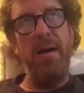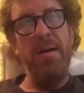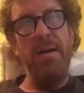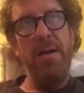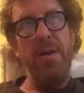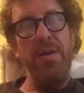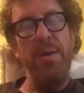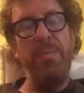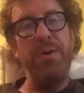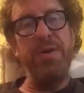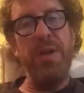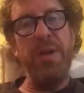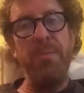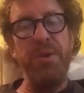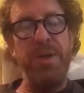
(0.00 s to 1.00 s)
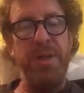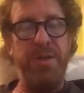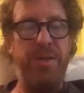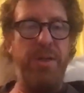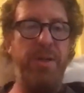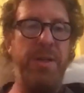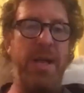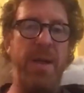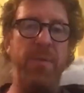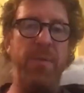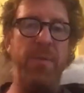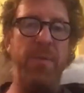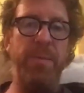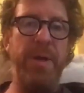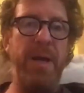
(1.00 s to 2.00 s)
The presumption is that they will
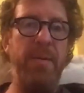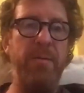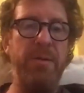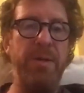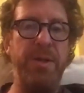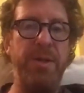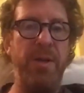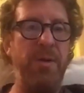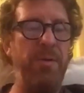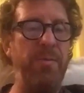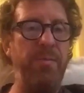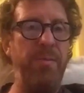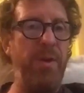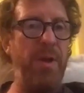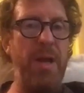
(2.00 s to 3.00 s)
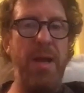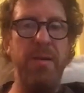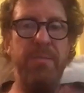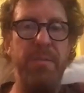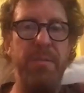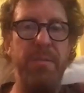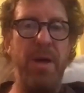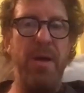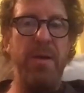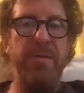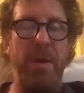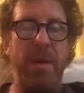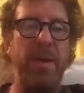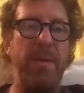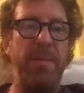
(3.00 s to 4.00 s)
be able to do, you know,
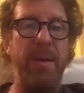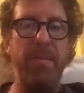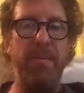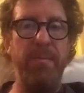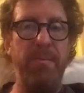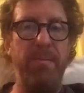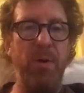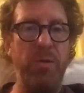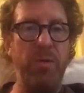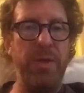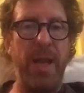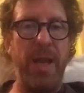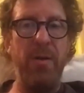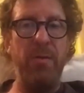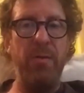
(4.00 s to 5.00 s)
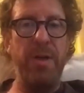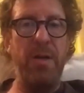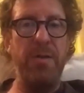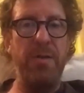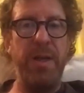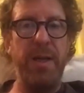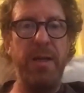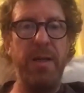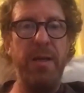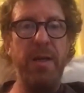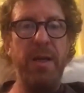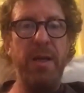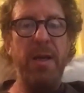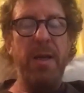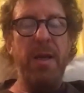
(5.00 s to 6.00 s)
something a bit all singing, all dancing.
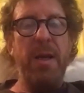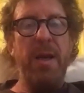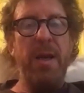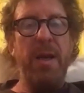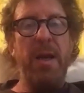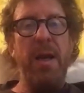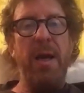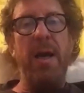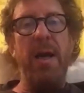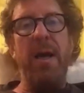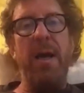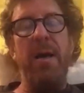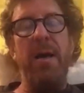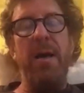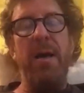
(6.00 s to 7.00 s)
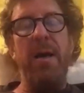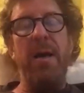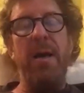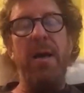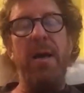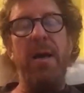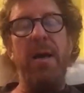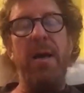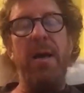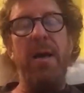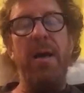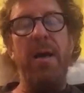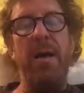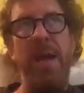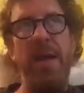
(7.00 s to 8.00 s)
And
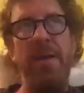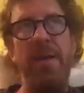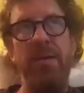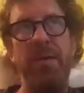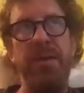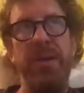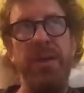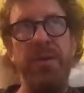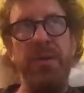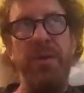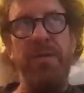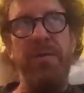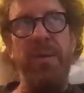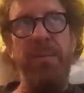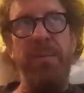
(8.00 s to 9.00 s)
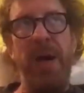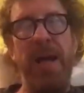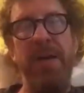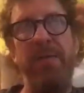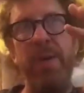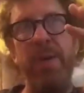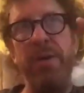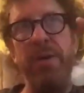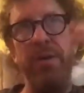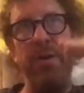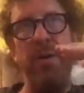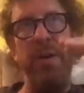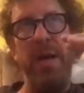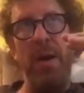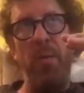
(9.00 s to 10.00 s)
then there is the sort of, but if we couldn't
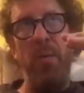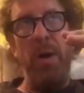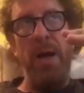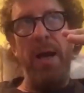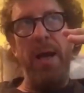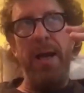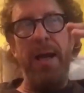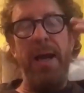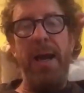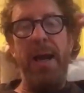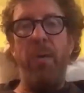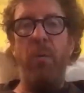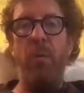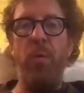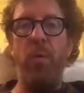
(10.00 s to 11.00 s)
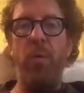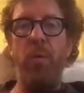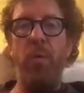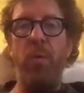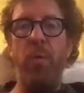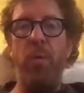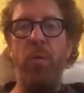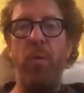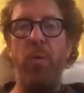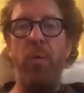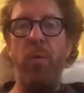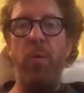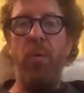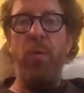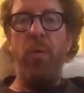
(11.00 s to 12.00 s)
do it that way, what would it be like if we